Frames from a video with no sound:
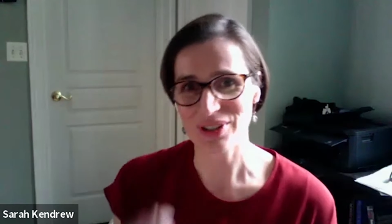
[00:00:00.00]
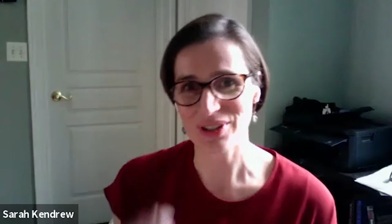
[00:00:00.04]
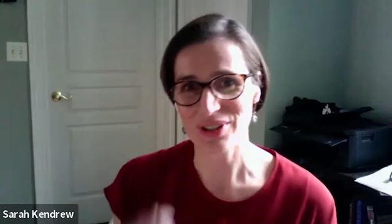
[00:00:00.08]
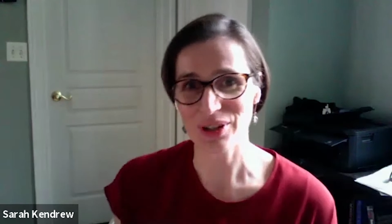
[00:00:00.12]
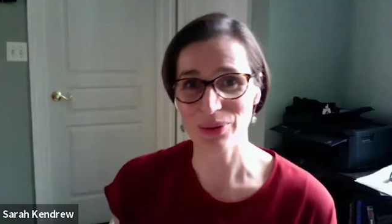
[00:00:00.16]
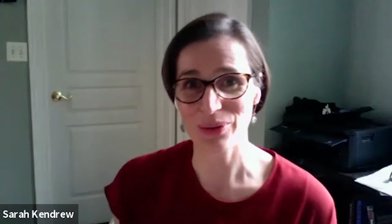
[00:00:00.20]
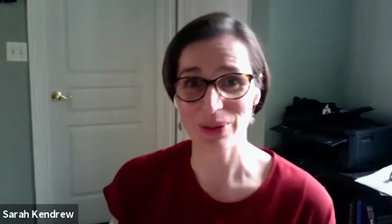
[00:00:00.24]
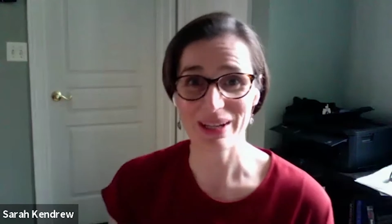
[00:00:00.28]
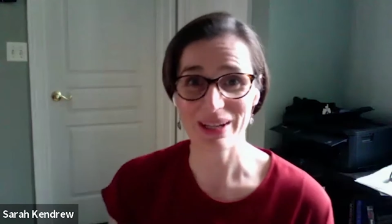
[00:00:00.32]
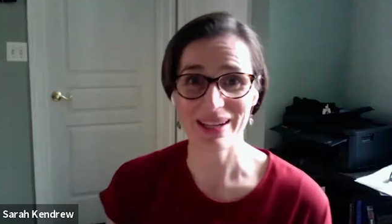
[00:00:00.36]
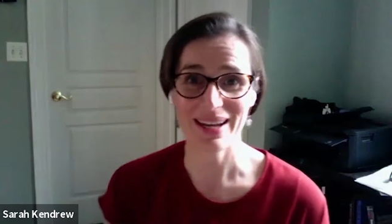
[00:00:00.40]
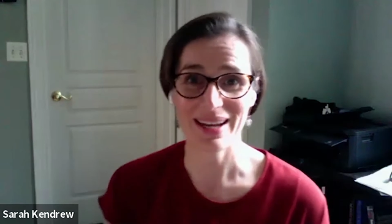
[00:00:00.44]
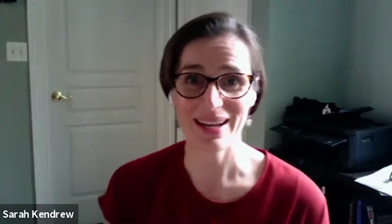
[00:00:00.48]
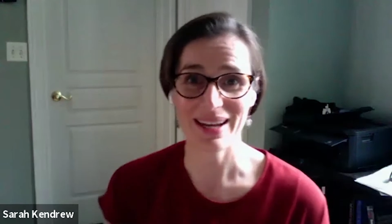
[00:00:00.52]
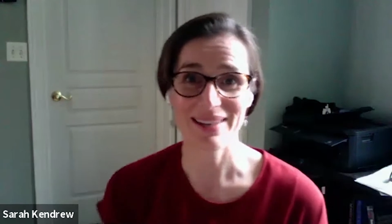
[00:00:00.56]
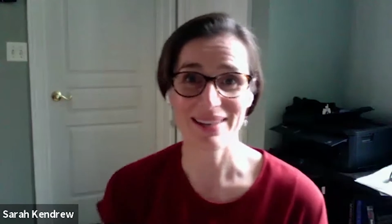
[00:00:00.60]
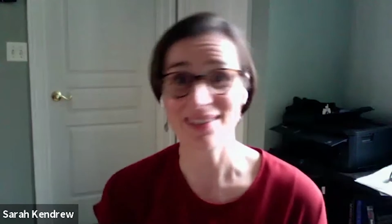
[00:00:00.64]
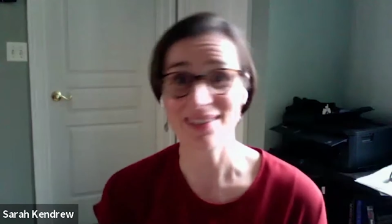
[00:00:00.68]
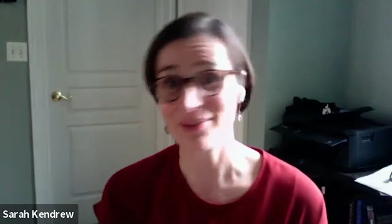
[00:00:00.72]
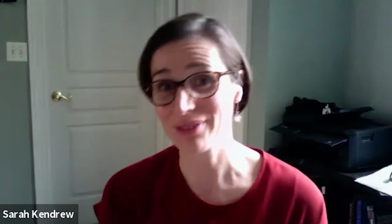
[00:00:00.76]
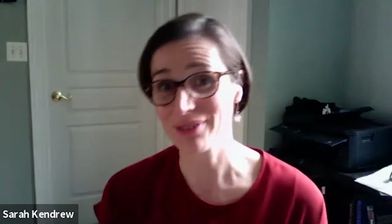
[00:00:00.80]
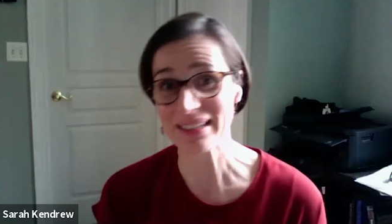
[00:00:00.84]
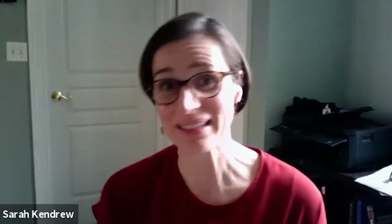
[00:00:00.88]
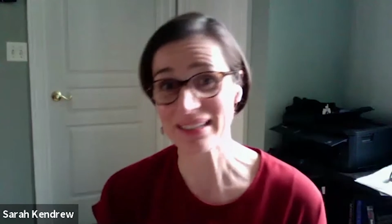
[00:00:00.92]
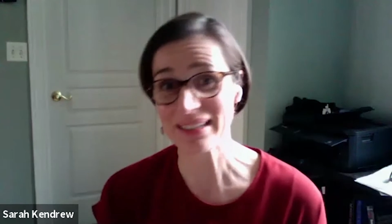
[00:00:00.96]
degree, and
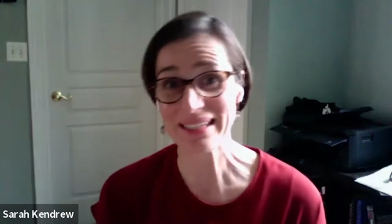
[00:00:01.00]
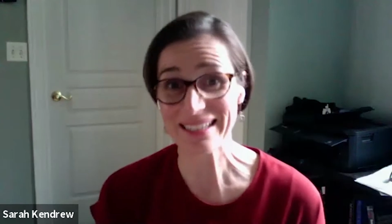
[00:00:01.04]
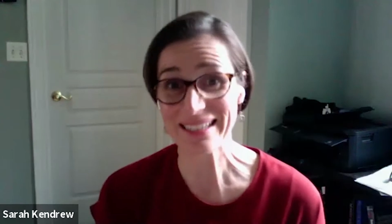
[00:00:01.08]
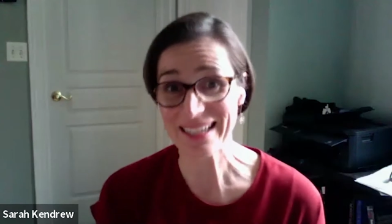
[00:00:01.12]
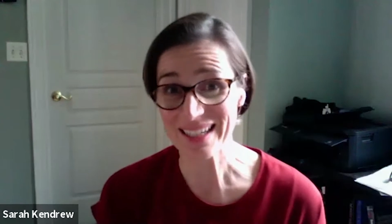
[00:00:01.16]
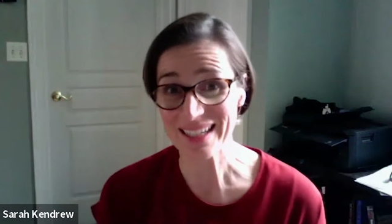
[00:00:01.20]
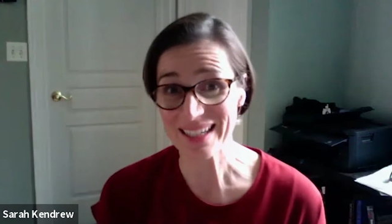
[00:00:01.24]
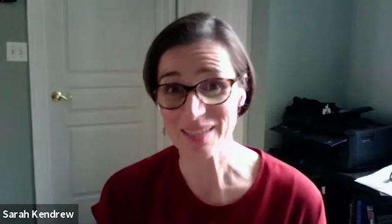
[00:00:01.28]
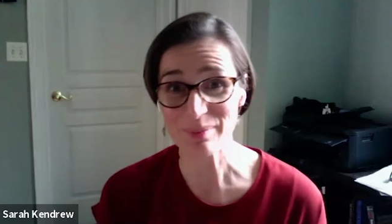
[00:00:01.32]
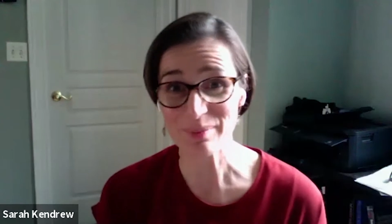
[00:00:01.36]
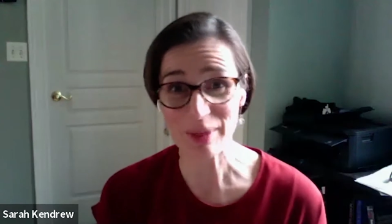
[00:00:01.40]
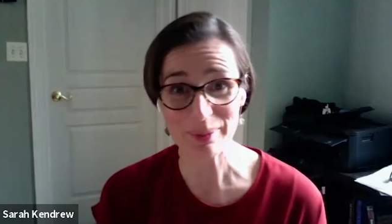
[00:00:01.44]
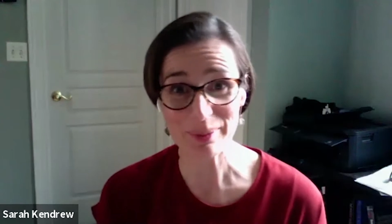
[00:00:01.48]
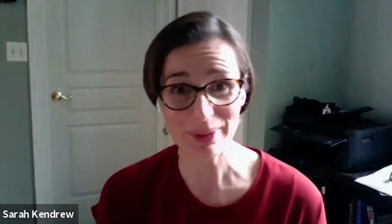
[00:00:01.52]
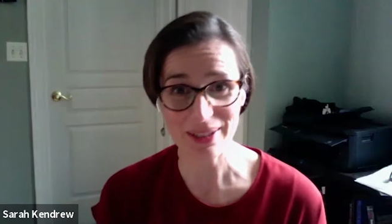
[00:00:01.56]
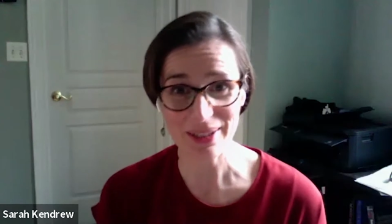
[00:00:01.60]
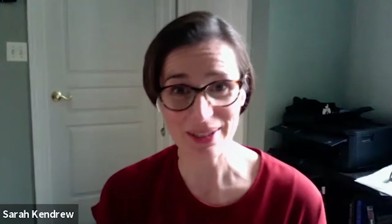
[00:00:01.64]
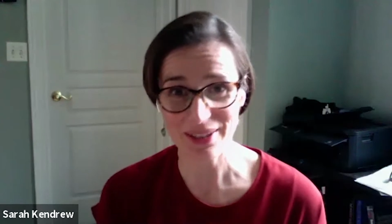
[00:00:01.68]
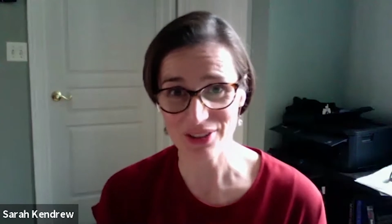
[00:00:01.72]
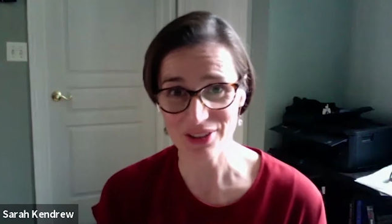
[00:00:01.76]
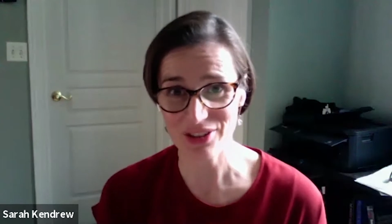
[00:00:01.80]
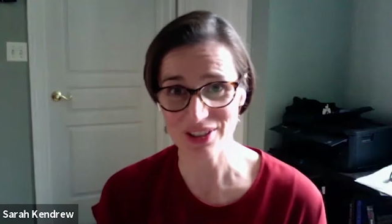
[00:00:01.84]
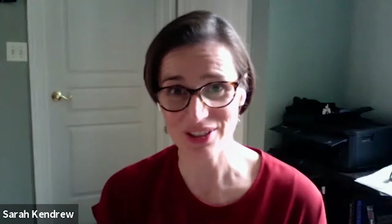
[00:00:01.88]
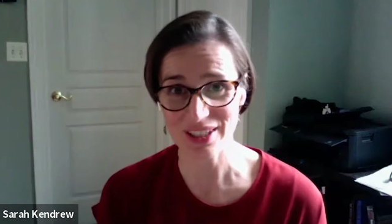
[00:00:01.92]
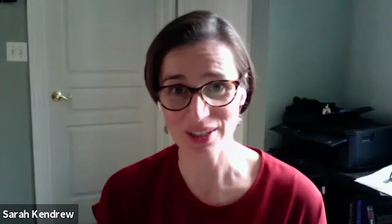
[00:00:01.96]
definitely getting my
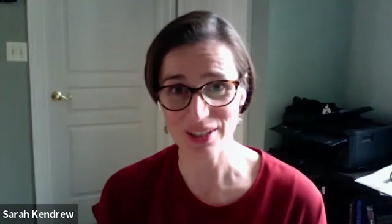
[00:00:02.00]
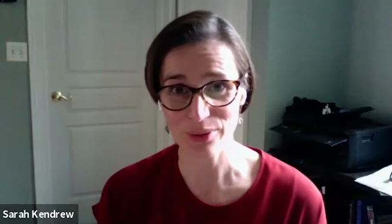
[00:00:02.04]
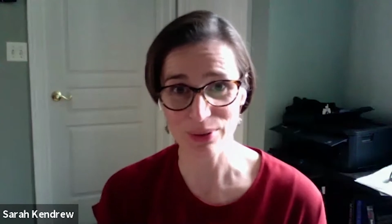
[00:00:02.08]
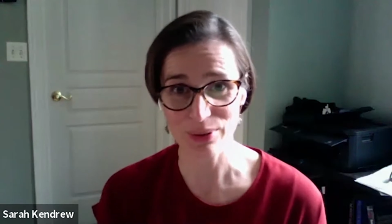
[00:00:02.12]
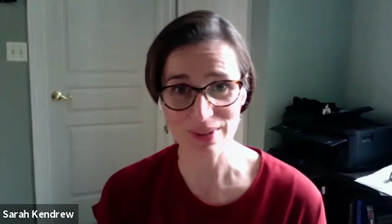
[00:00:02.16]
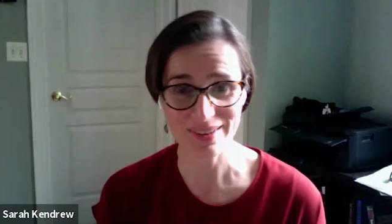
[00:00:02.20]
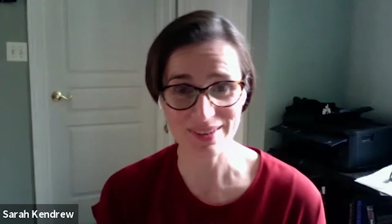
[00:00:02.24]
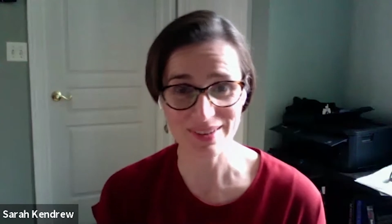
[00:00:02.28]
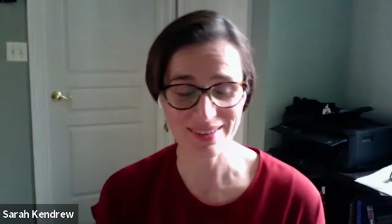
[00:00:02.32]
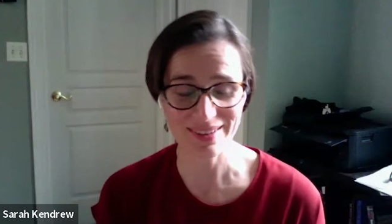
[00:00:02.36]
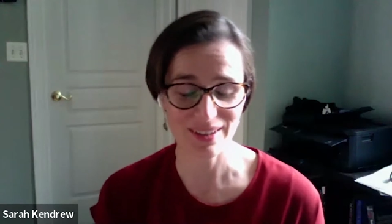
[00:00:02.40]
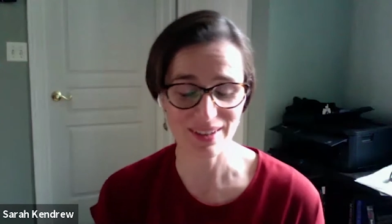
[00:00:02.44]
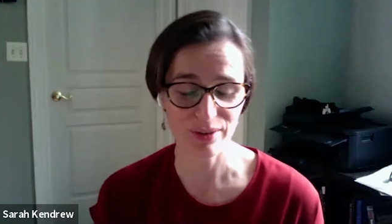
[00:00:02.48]
PhD was